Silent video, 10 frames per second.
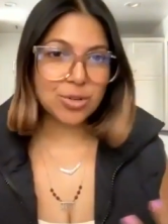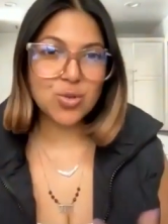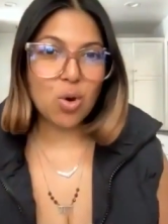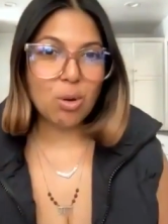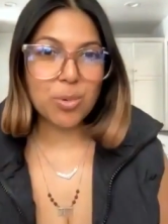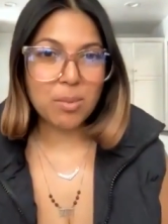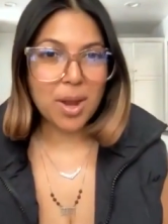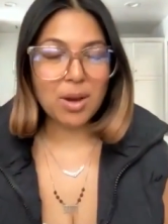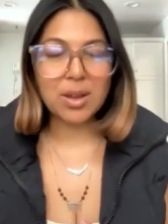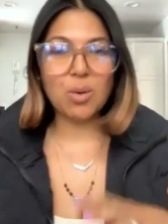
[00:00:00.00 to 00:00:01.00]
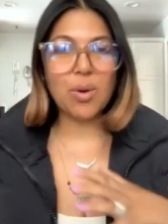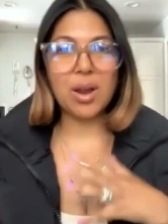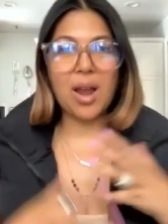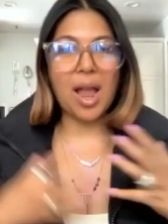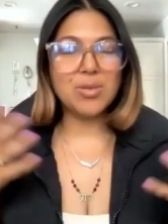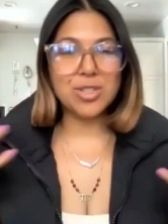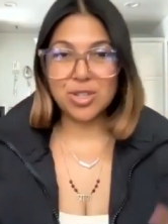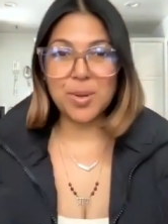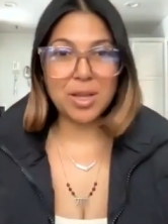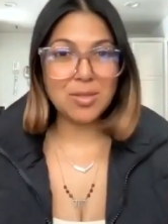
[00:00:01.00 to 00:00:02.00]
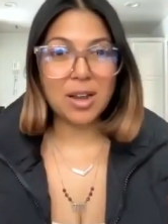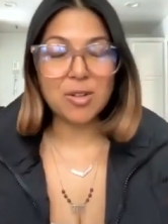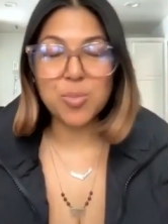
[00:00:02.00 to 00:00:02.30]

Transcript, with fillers: years in corporate America where I was doing a lot